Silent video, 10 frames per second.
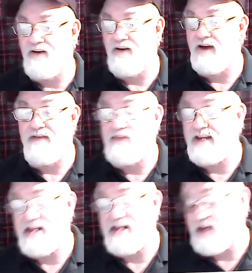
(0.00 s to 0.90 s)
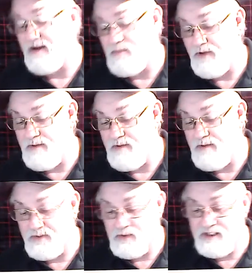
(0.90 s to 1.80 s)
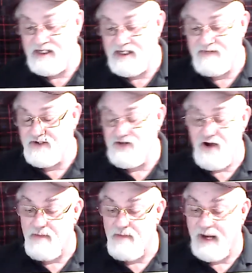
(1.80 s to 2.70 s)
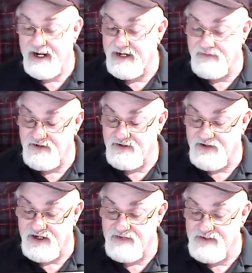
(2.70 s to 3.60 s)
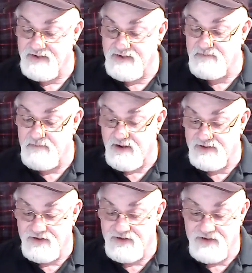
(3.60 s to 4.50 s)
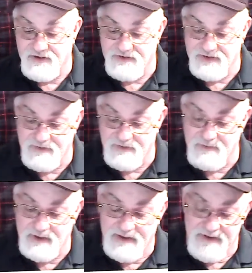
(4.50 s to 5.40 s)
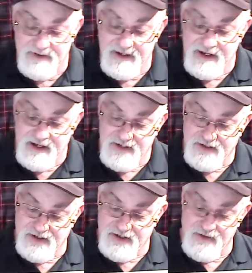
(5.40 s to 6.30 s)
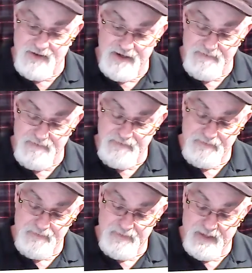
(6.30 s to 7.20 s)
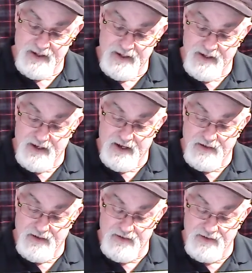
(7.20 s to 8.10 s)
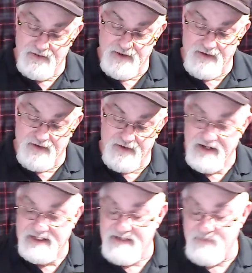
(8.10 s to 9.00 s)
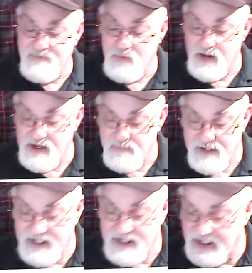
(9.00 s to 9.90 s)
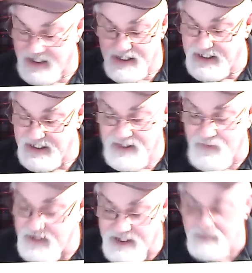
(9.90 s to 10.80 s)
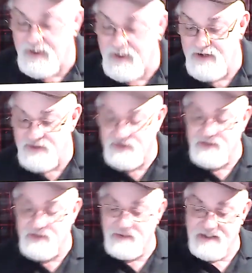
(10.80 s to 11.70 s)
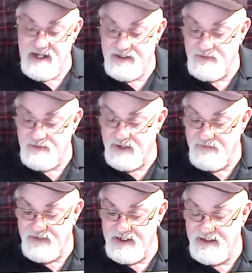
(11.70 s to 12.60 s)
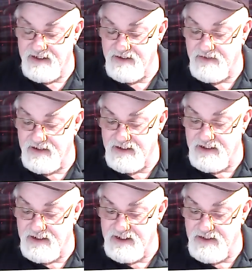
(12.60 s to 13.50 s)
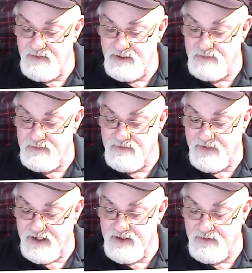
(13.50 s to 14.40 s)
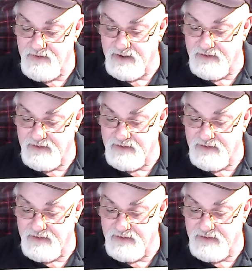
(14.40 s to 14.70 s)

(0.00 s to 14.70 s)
I think he did it on purpose, was leave his knob hanging out the side of his boxer shorts. You know what I mean? So you've got to face the other way, but he only did it when nurses was there. So I think he knew what he was fucking doing.